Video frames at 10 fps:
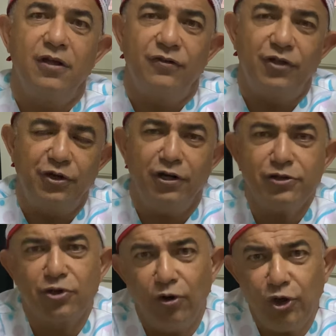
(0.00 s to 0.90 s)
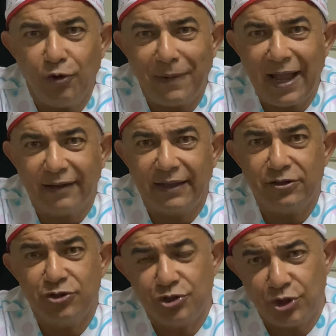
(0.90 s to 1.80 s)
the nurse call you back
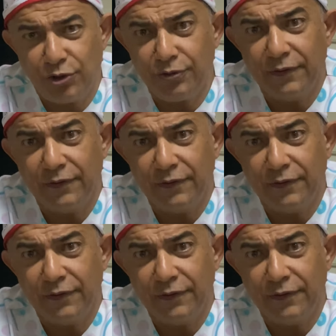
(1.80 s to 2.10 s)
that, sir,